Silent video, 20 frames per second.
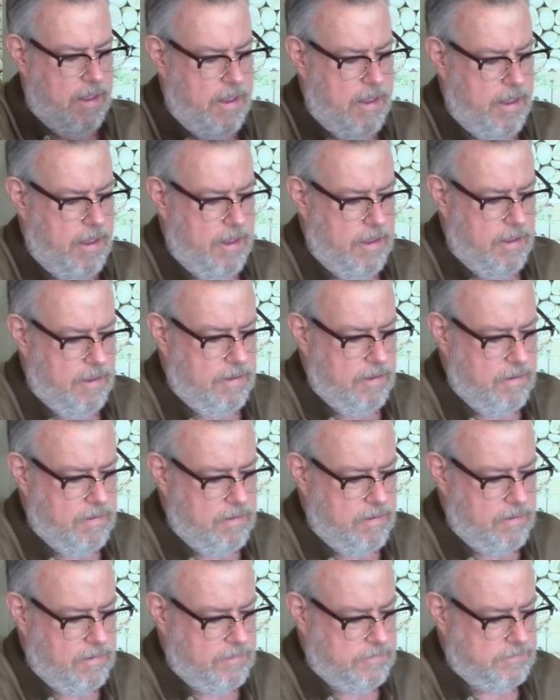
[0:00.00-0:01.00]
and
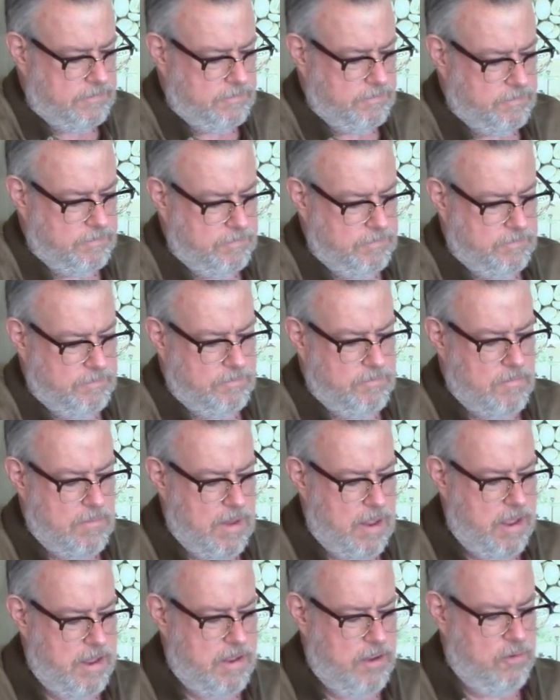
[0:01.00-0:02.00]

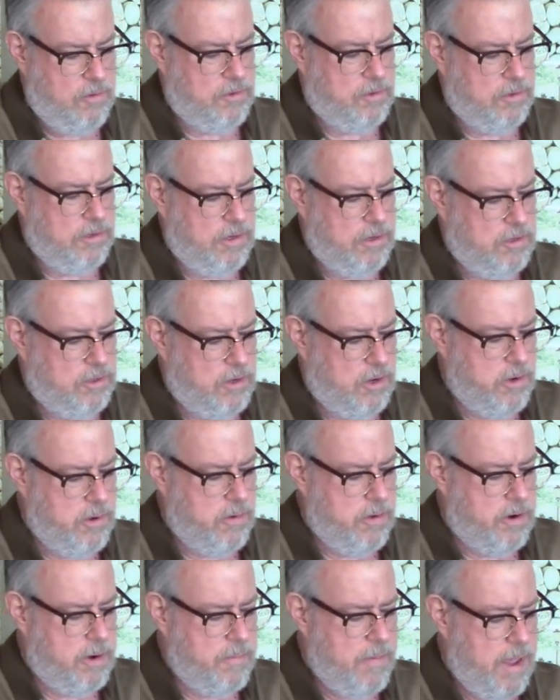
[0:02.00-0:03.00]
I usually show you
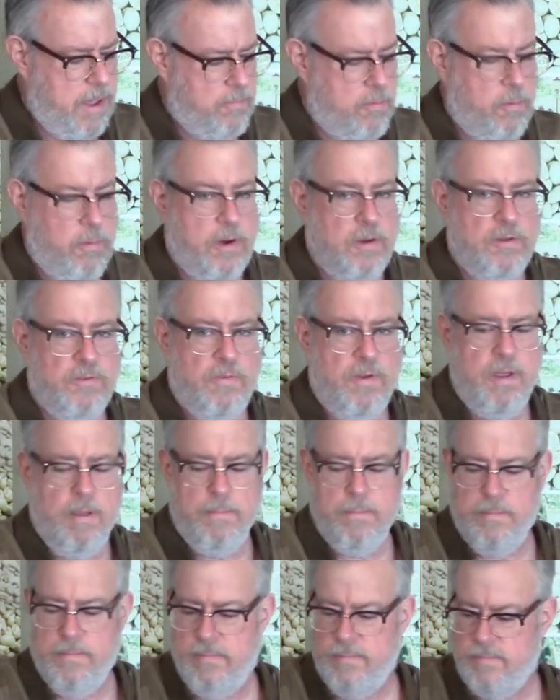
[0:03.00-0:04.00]
on a map where it's
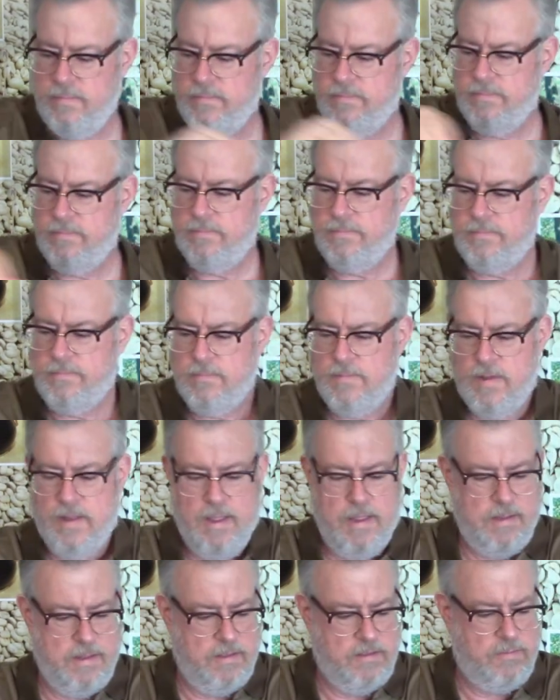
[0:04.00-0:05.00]
from.
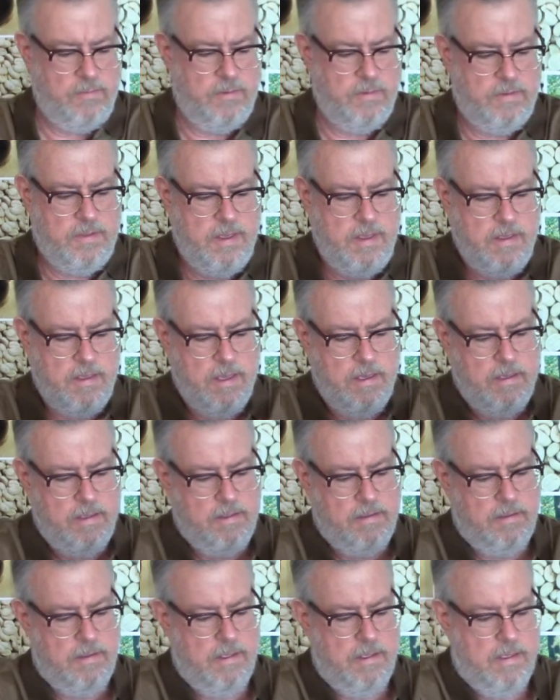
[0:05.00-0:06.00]
And this will take
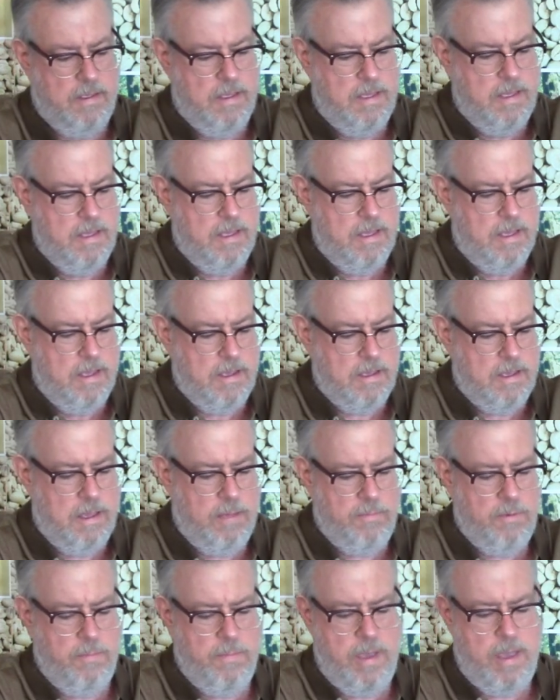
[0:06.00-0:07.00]
a
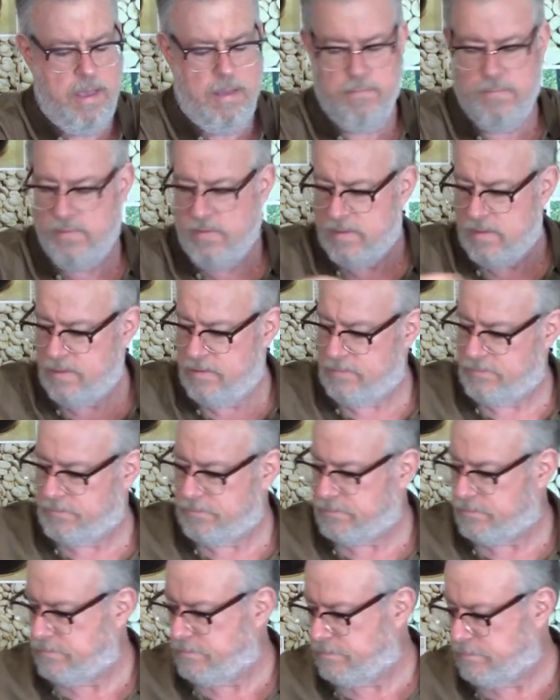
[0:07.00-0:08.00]
couple maps
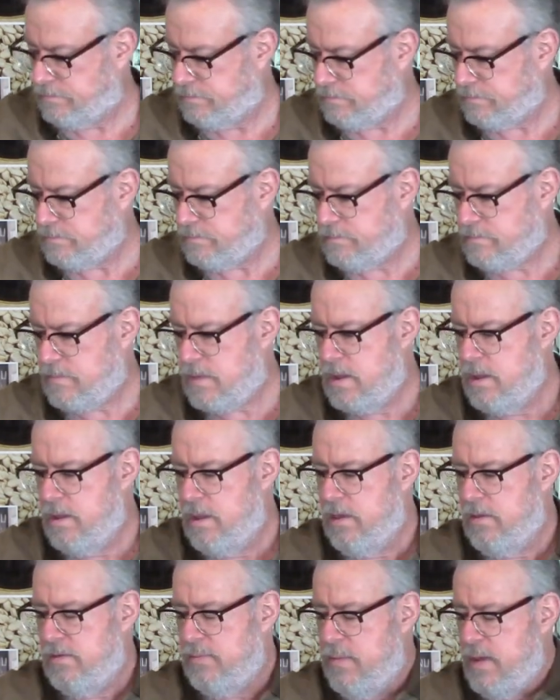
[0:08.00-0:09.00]

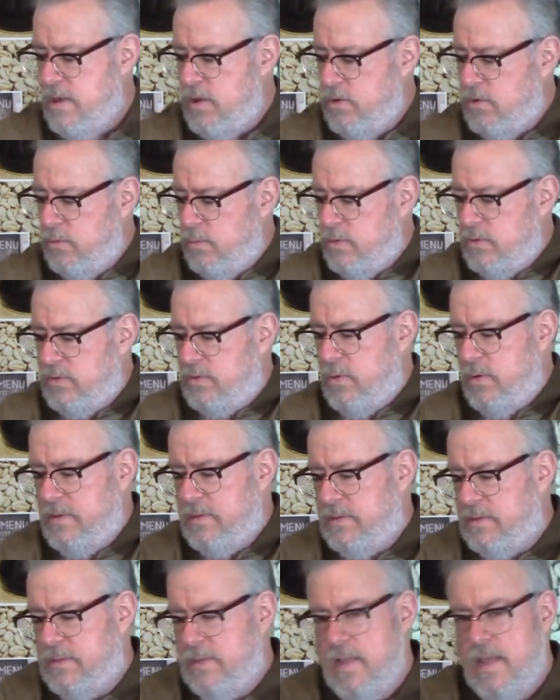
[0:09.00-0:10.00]
because my usual
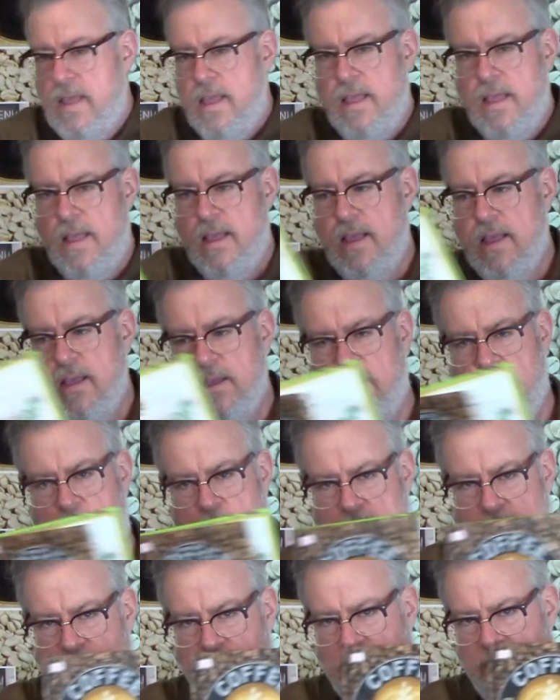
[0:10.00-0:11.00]
source,
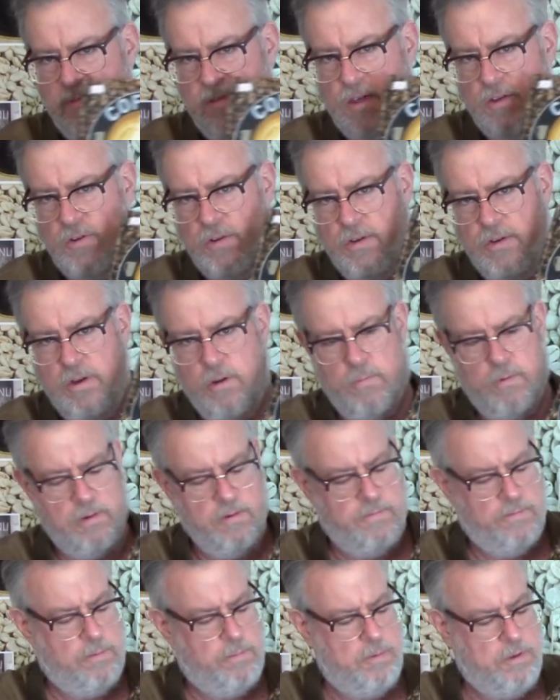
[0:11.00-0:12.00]
Coffee Obsession, a
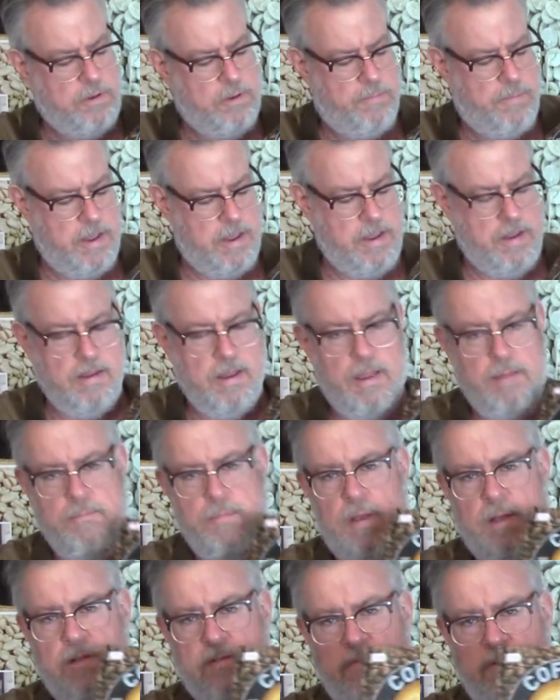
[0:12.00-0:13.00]
wonderful book by Annette
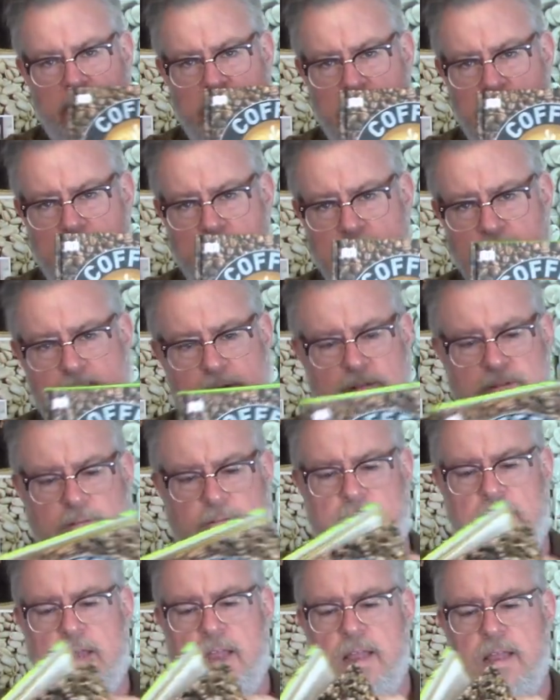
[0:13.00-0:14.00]
Moldvaer,
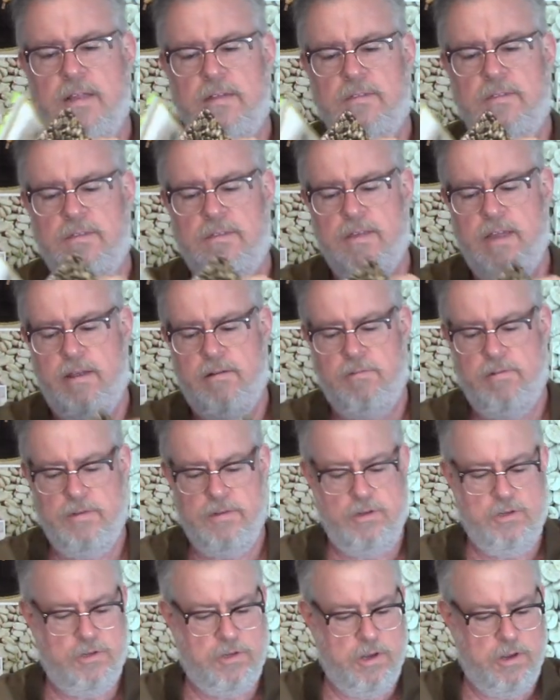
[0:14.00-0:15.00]
does not really
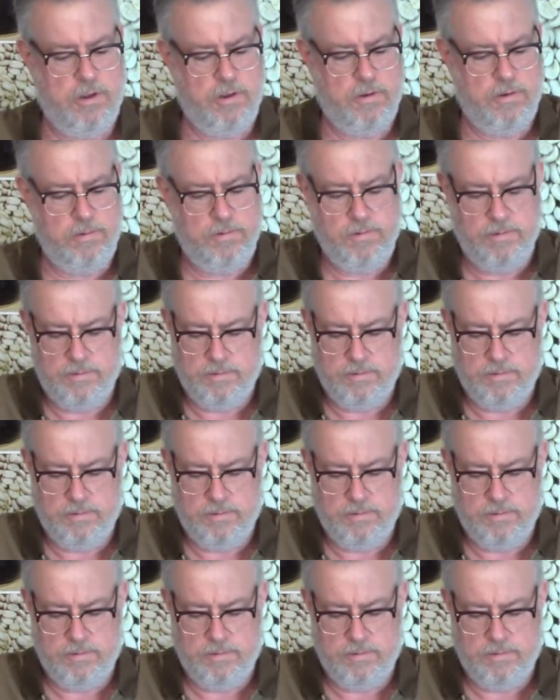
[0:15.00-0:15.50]
show